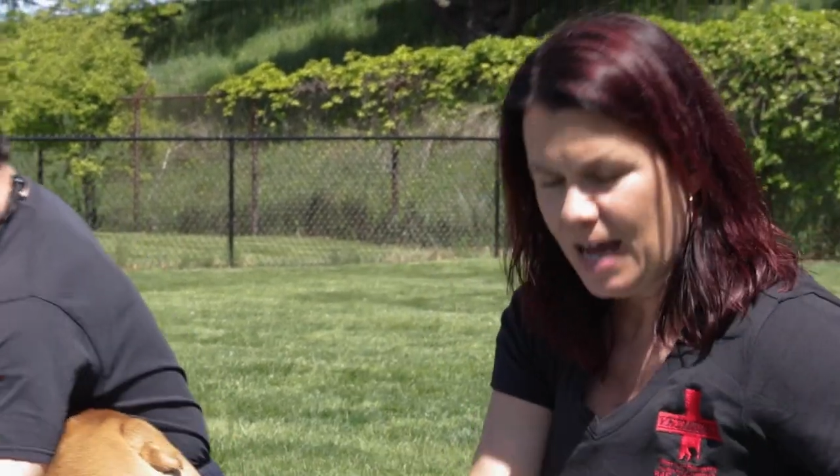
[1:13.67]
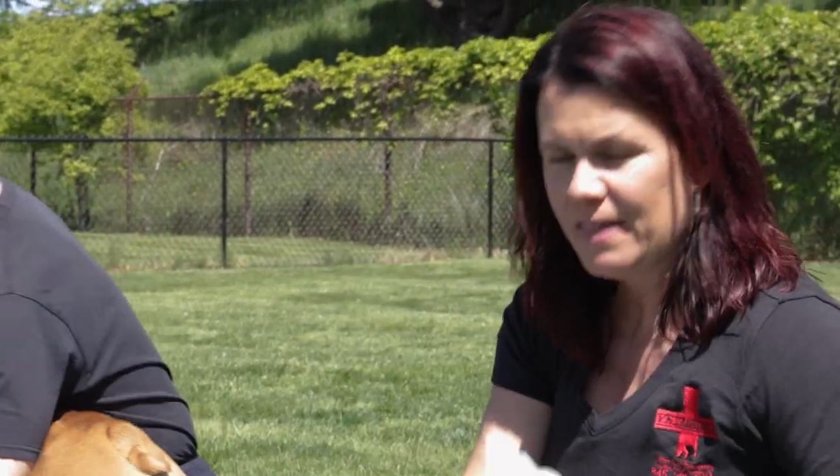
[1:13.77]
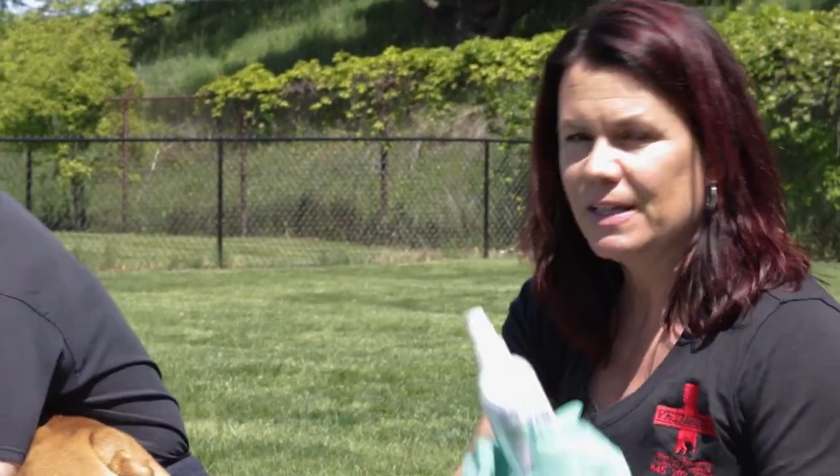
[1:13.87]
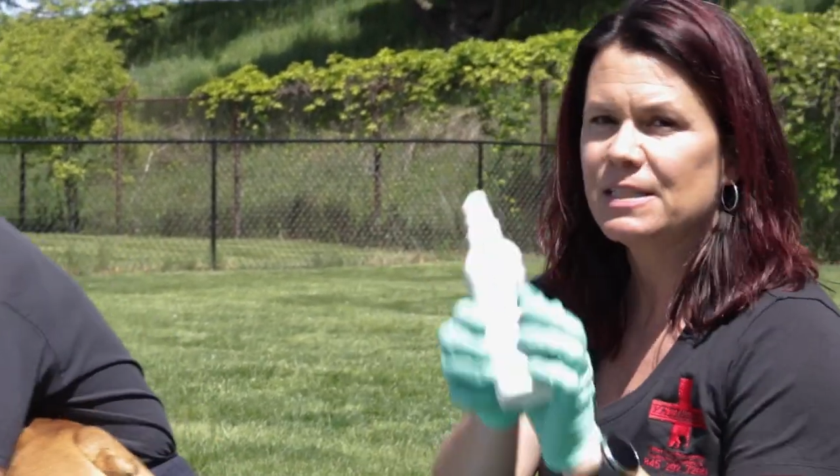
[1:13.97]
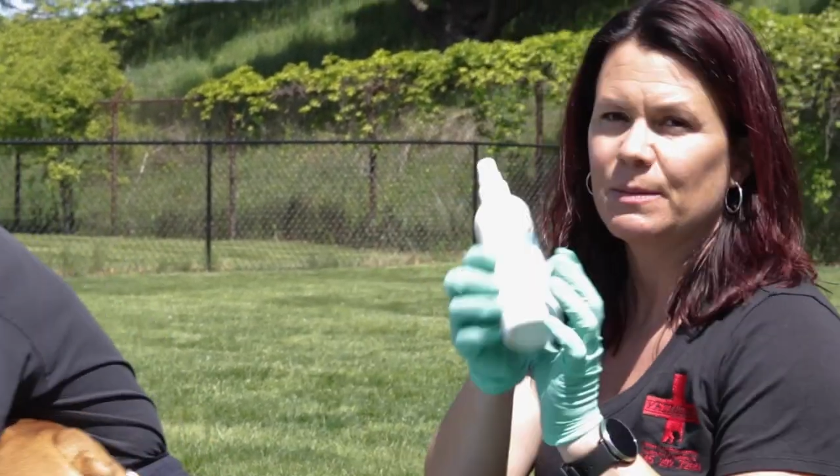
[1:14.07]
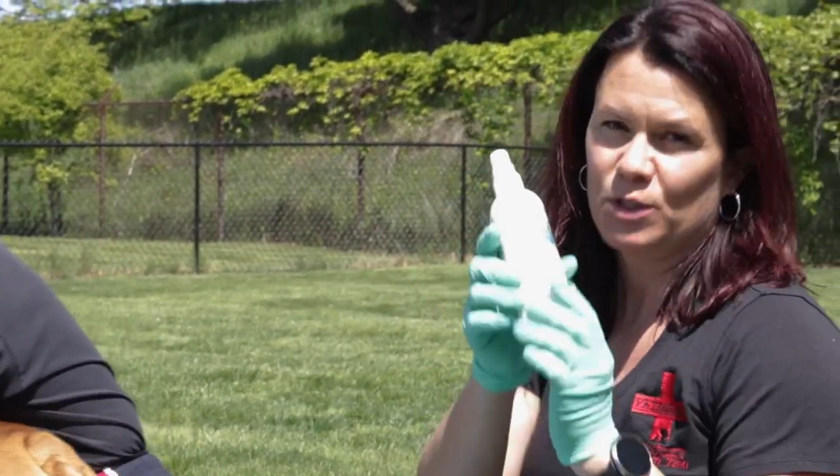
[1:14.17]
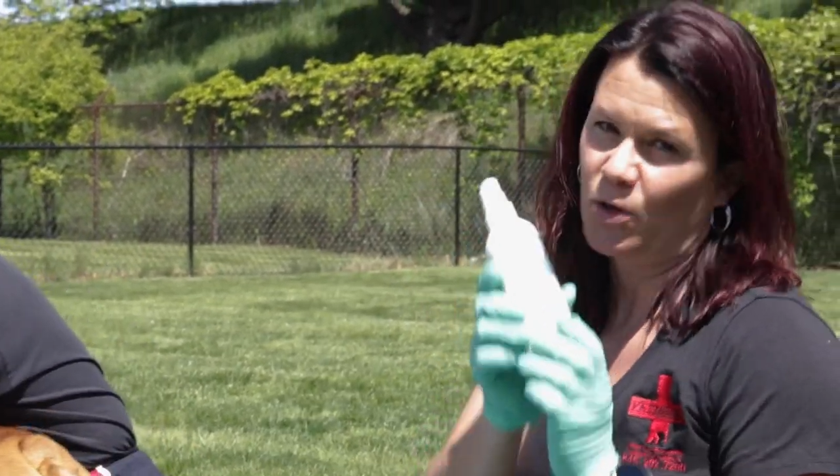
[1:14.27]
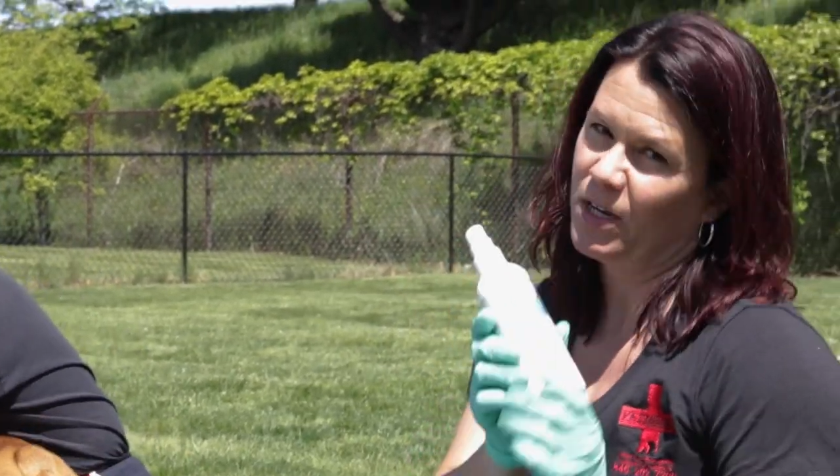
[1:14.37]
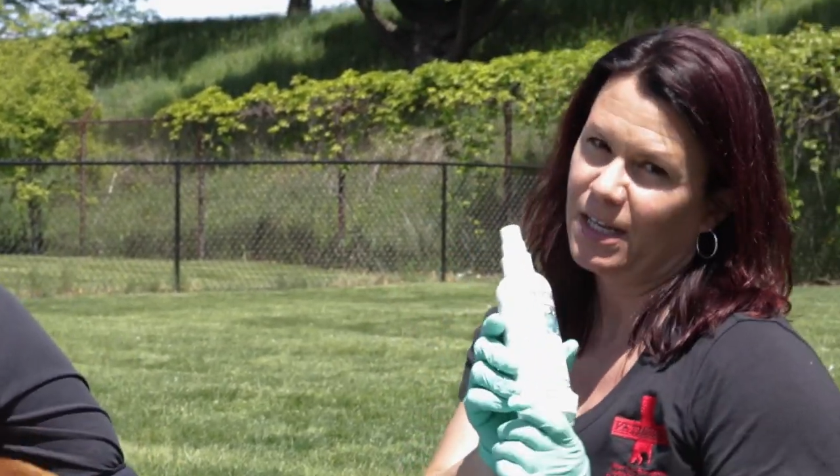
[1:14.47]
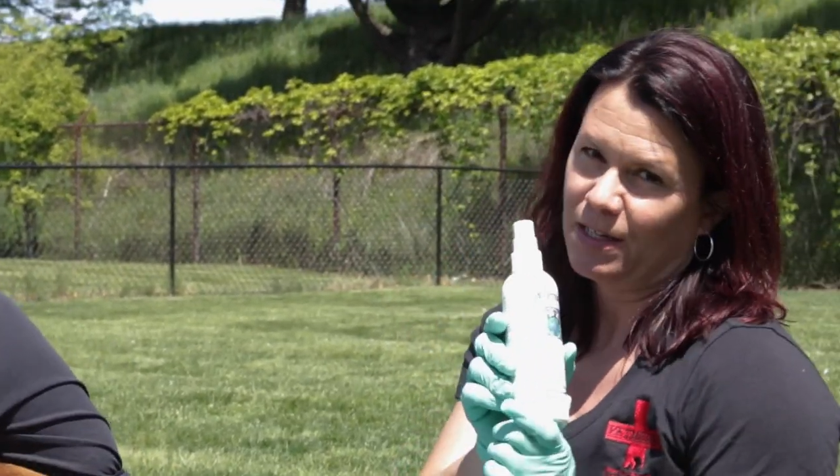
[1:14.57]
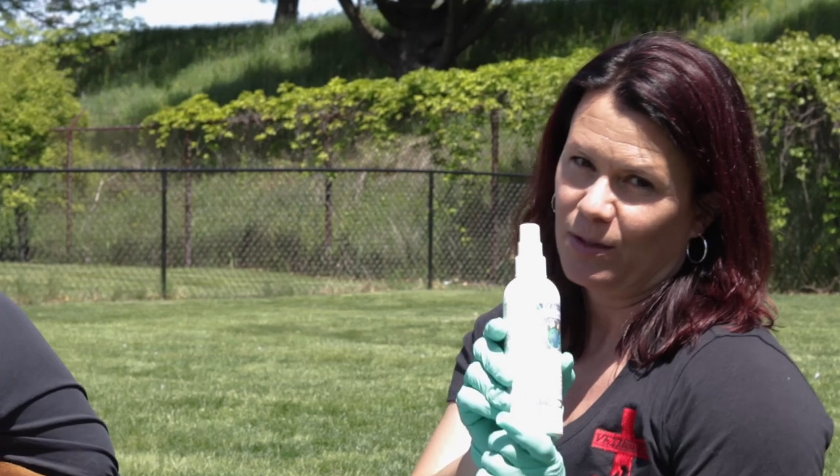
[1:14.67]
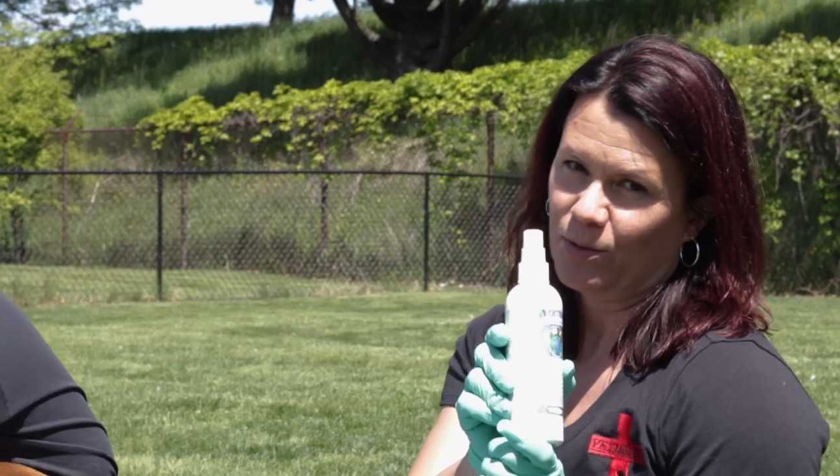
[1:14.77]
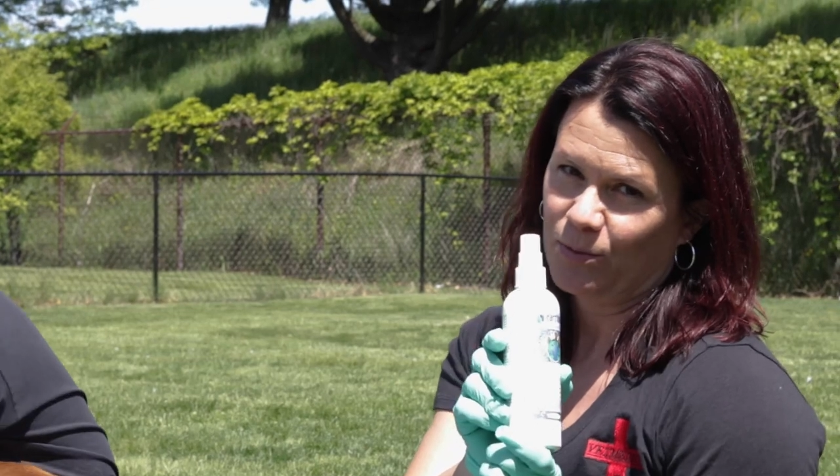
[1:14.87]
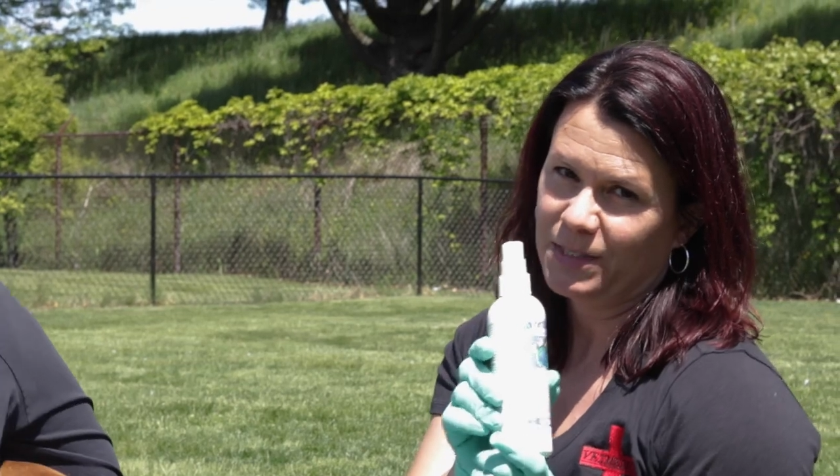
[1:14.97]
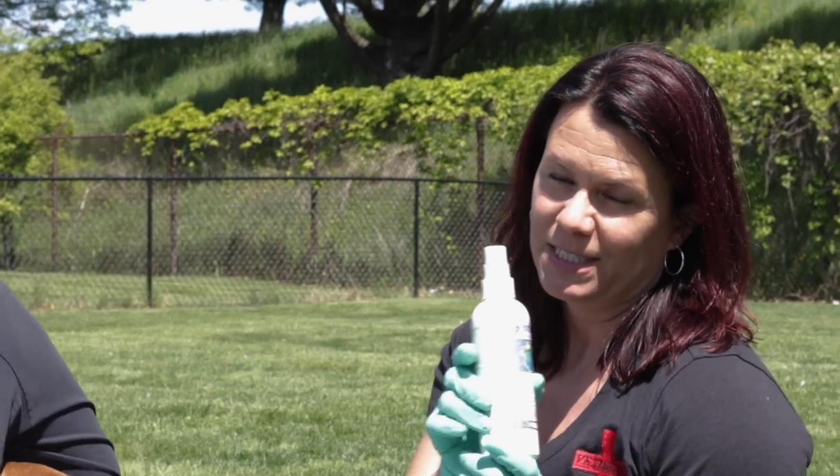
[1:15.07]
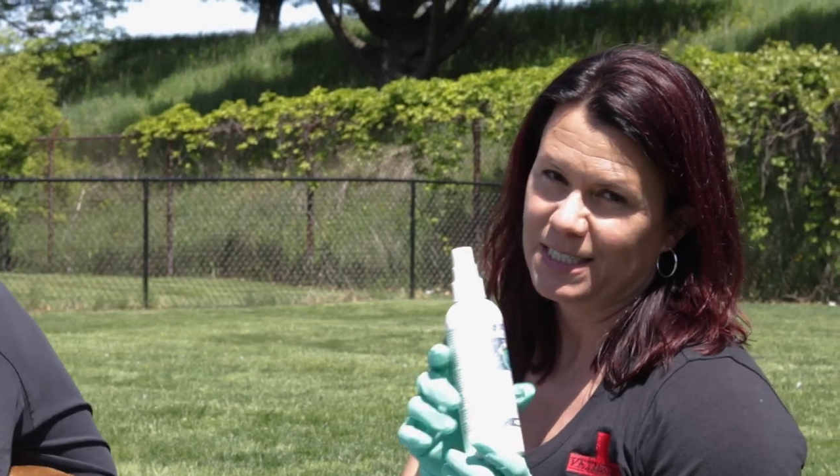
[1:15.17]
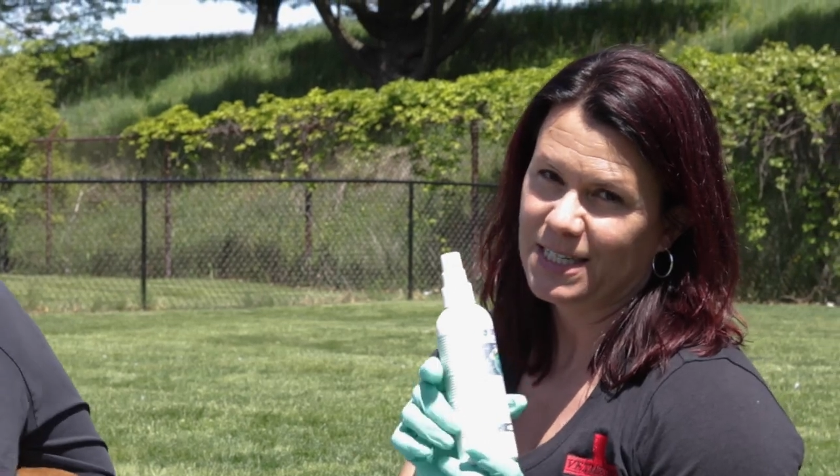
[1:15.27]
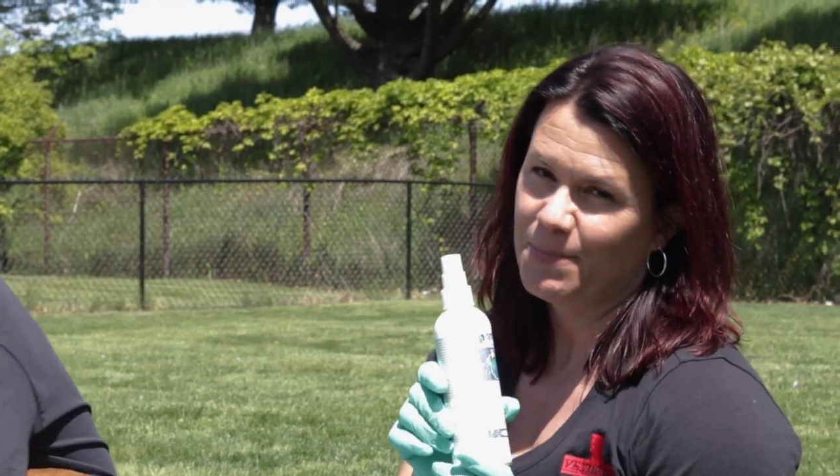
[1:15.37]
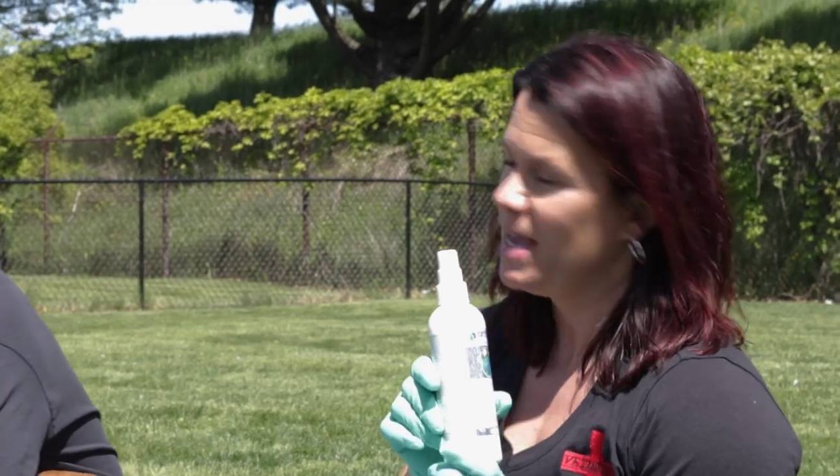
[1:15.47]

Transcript: And then some doggy cologne to